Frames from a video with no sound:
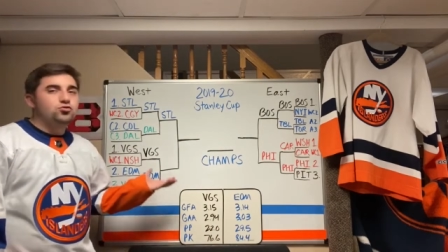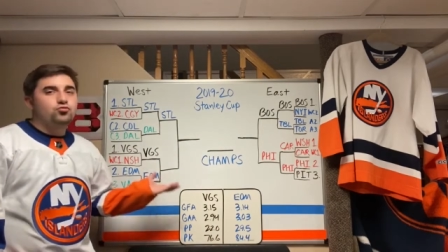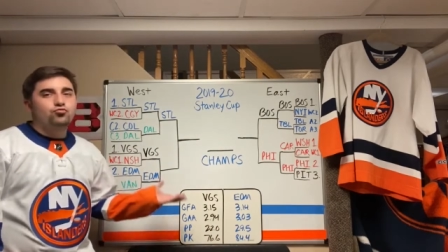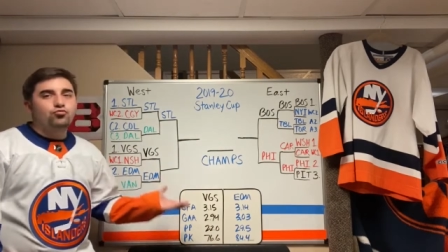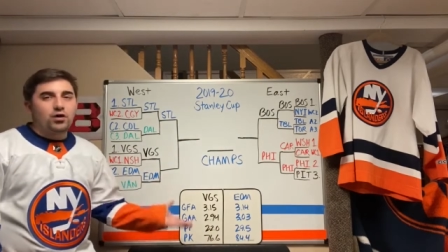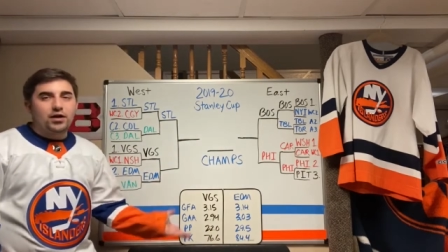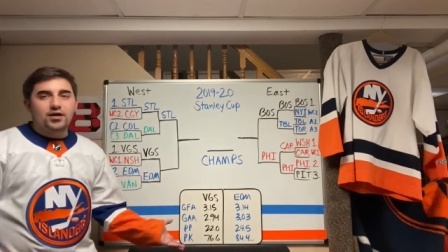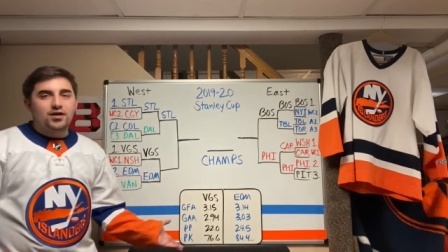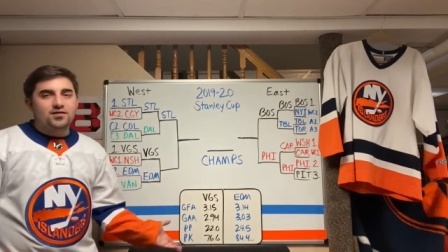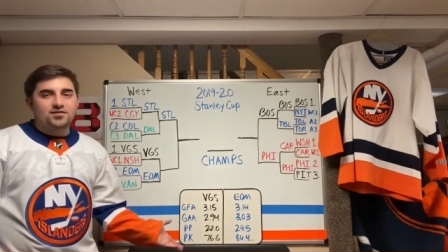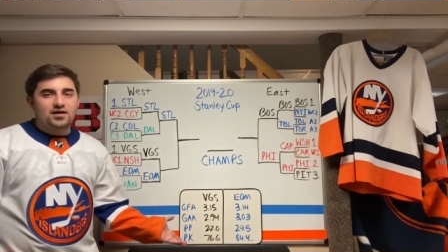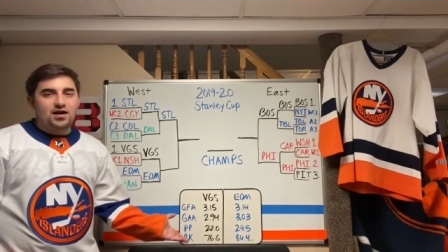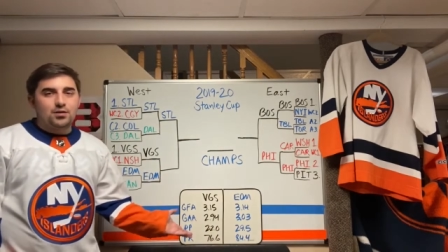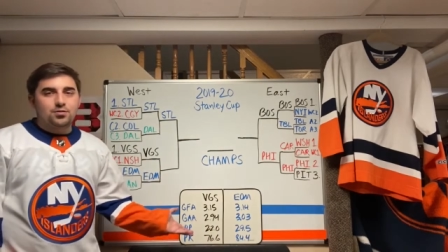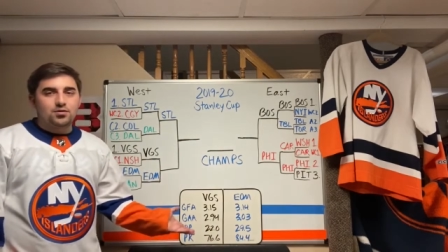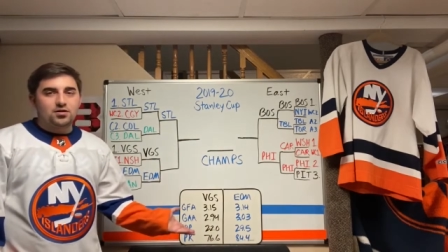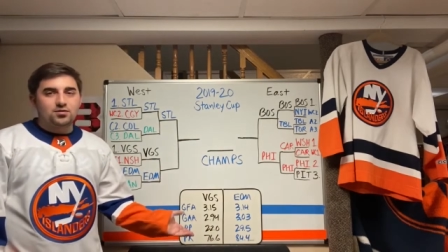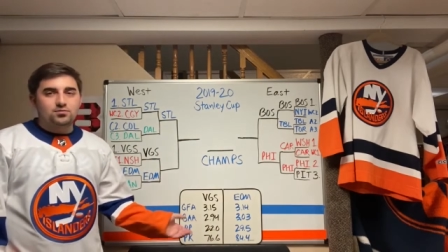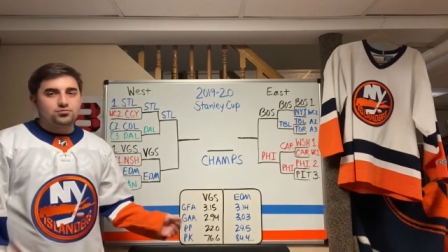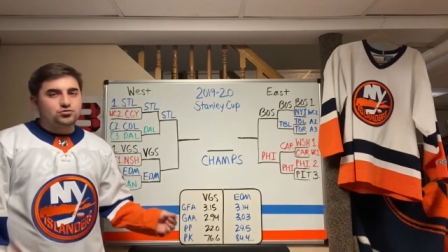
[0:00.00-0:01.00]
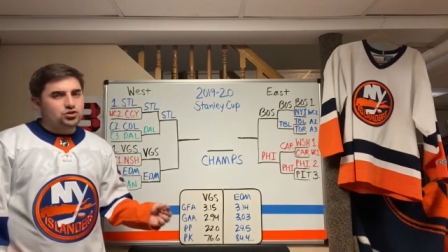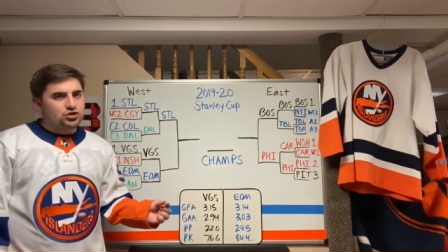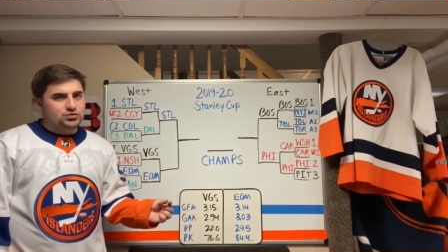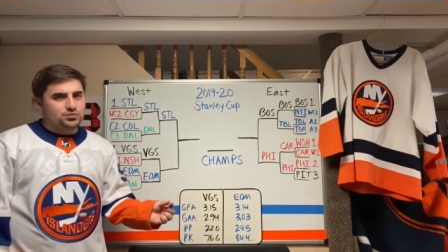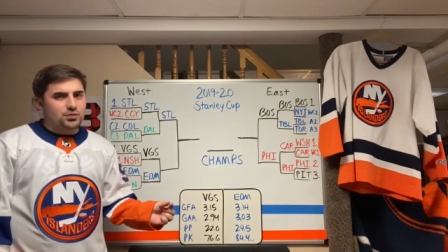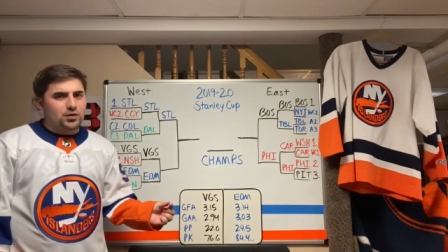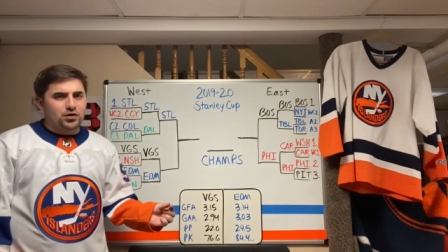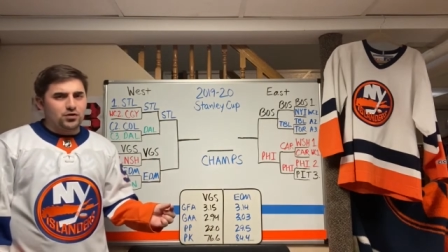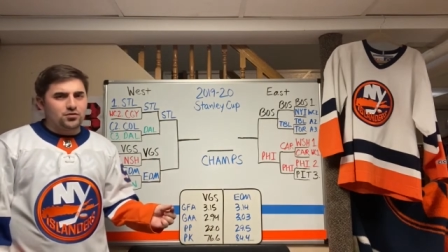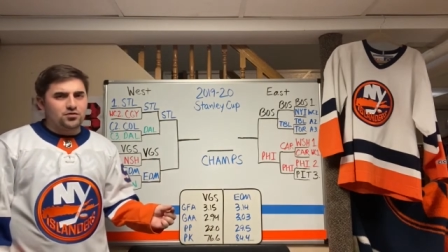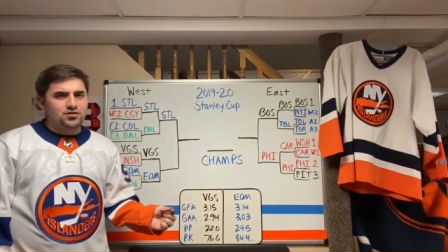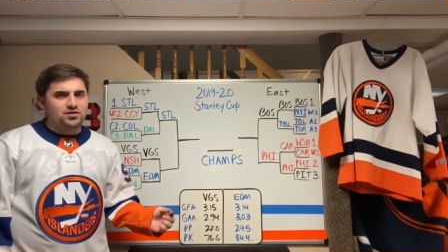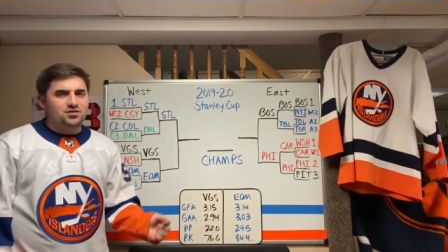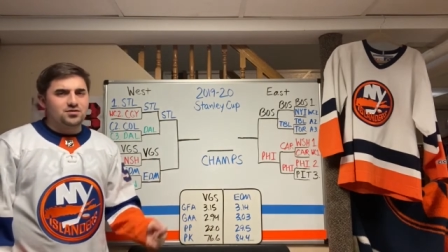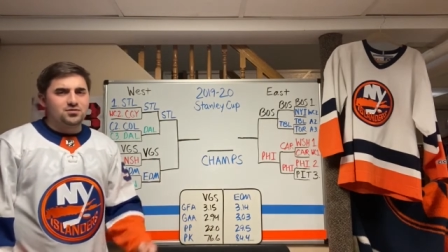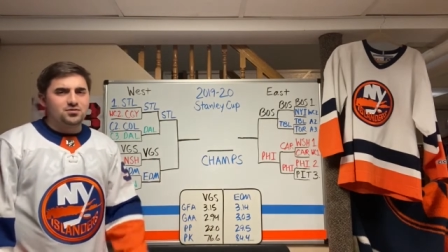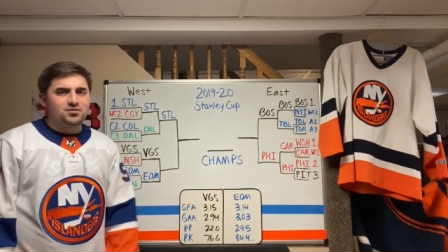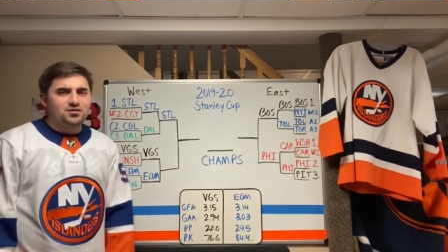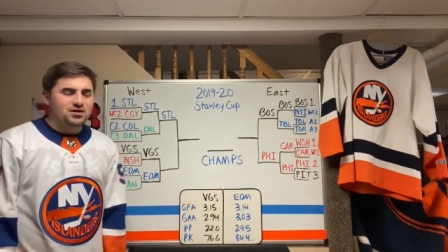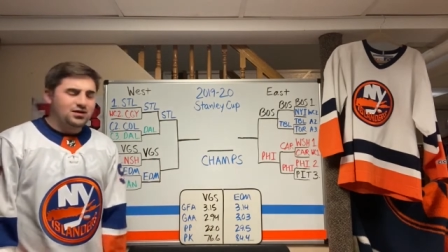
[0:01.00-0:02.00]
right on top of them, just
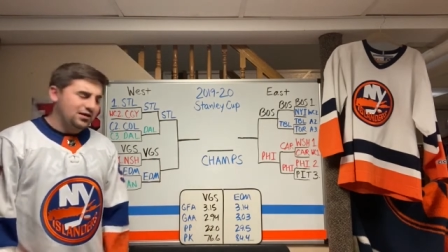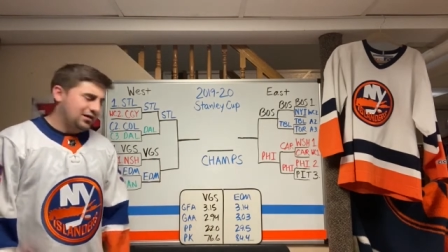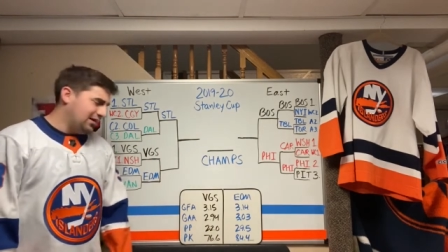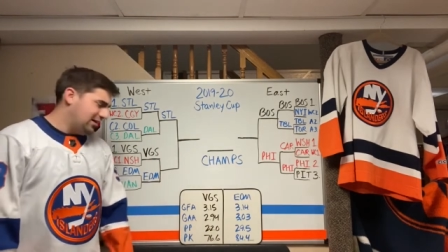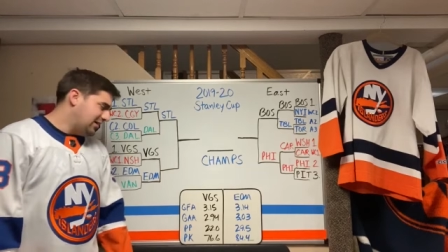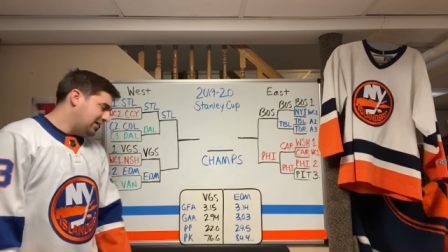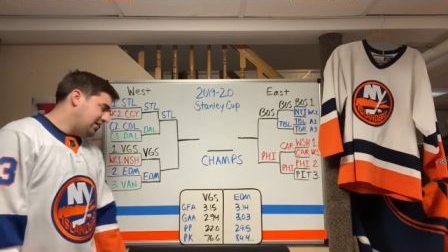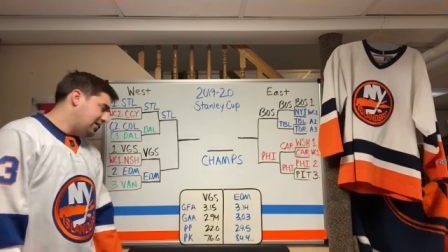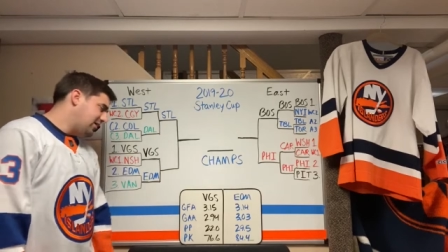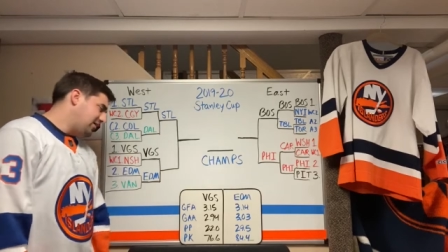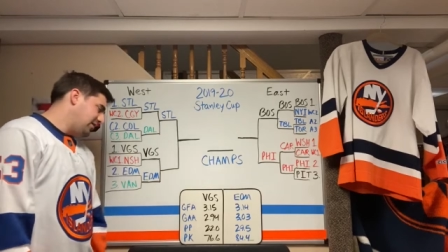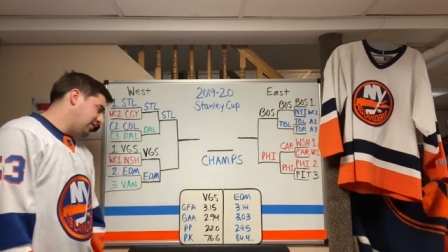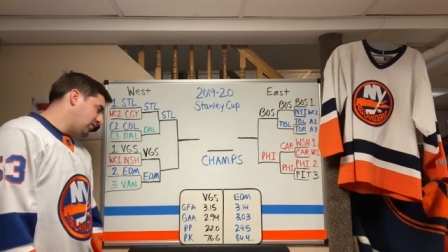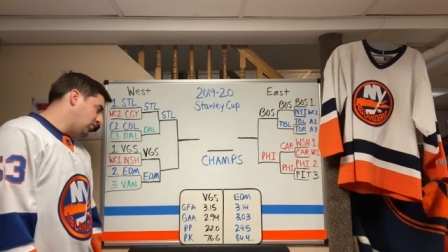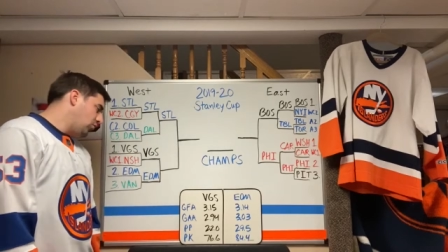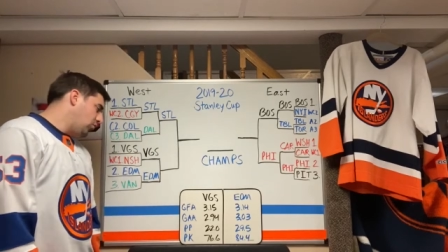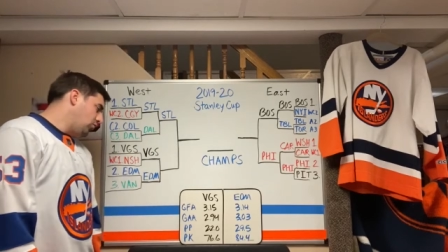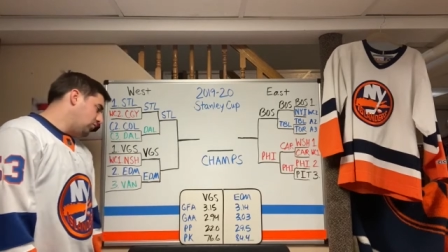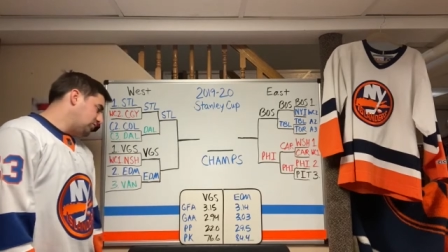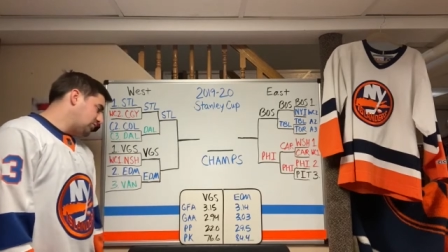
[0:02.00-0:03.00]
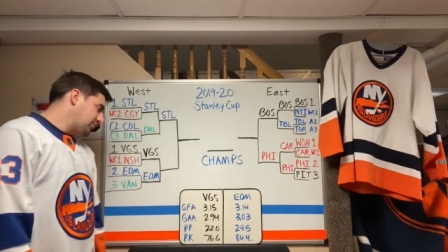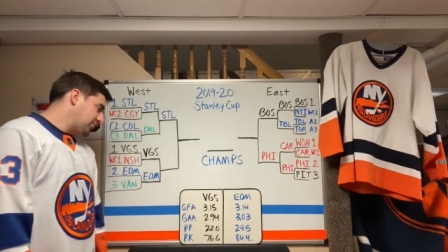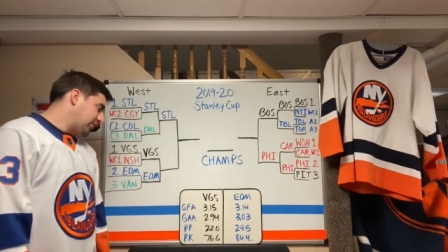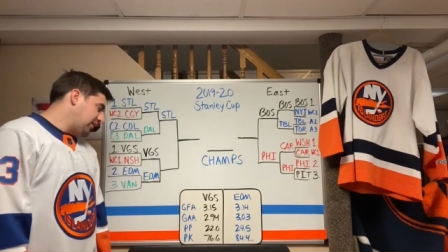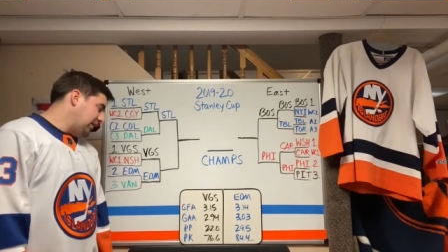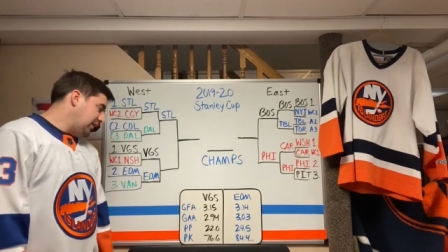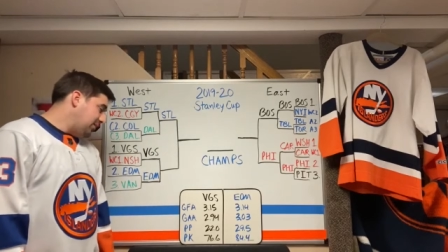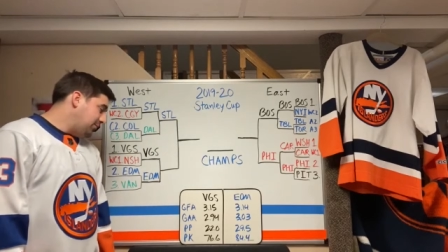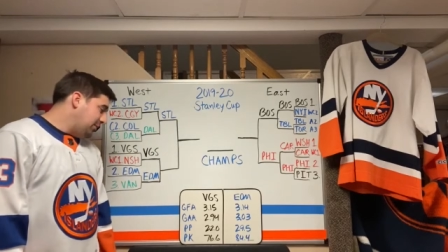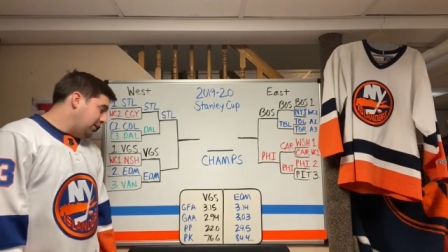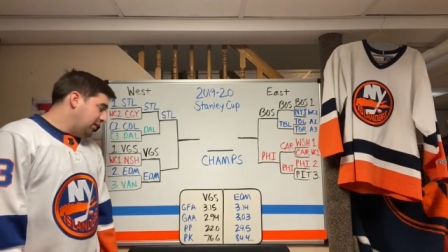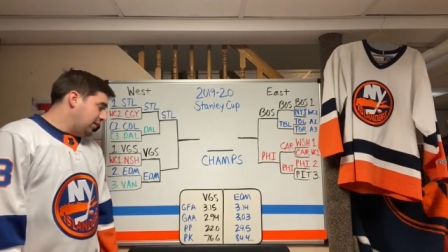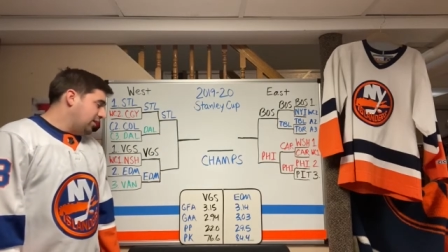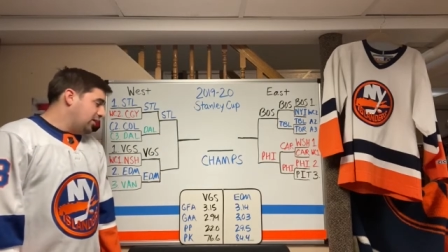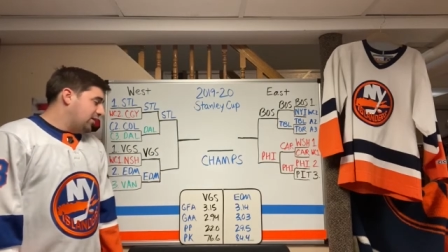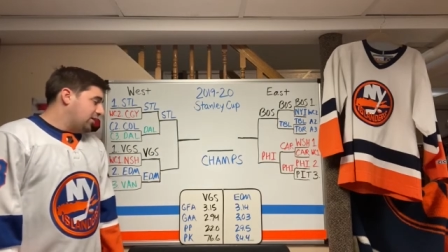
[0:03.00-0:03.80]
barely uh, in goals per game.